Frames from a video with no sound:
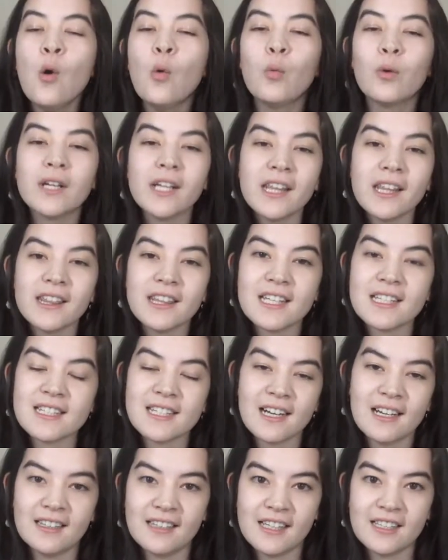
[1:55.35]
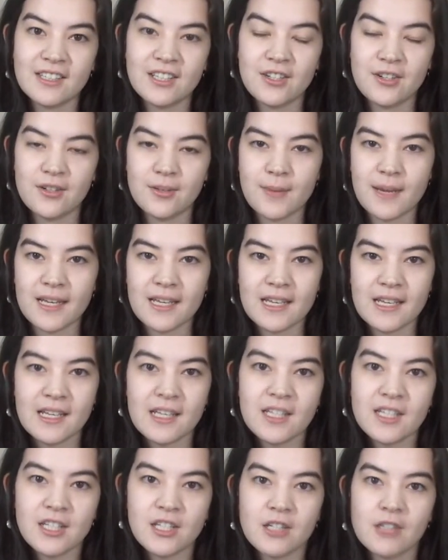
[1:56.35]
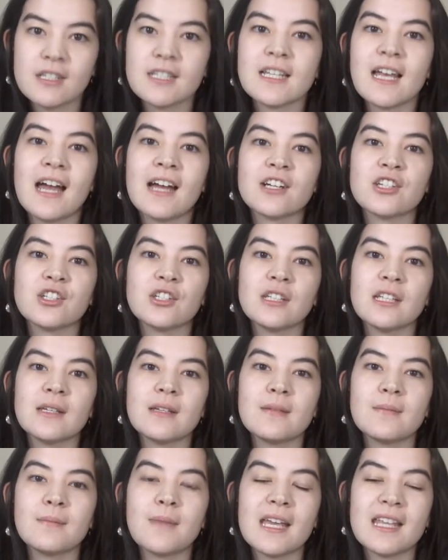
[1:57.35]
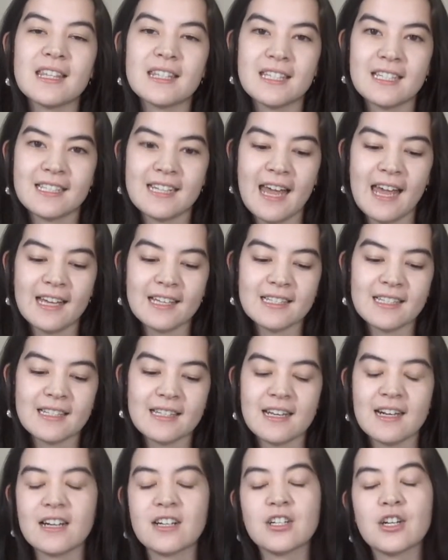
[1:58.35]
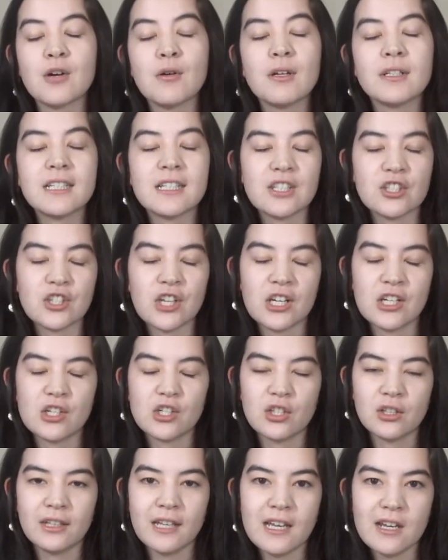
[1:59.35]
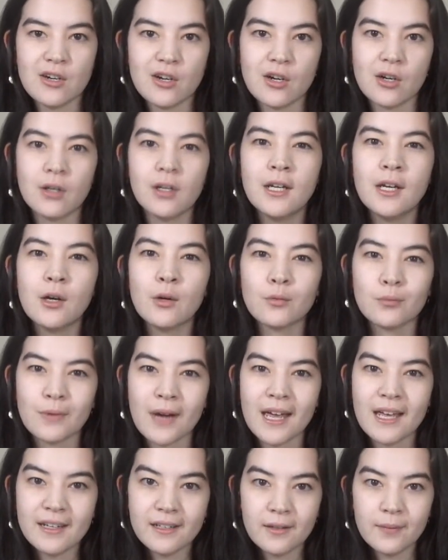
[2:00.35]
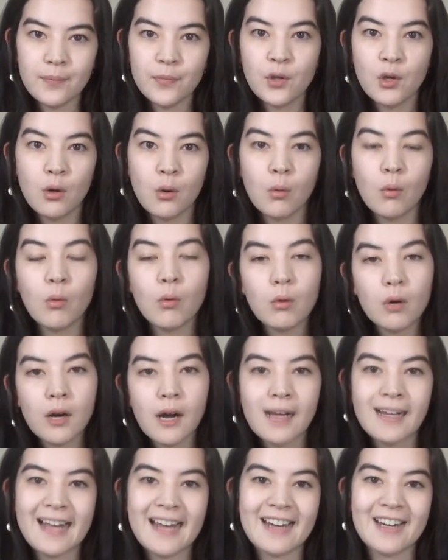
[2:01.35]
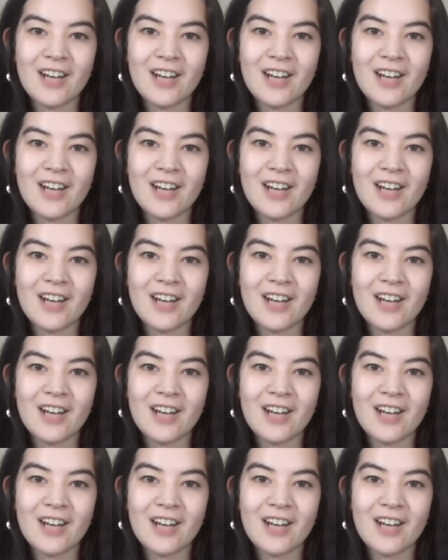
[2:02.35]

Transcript: One of the things that I like to do to make it easier is actually make the text that I know I'll need to change later read, or I'll add a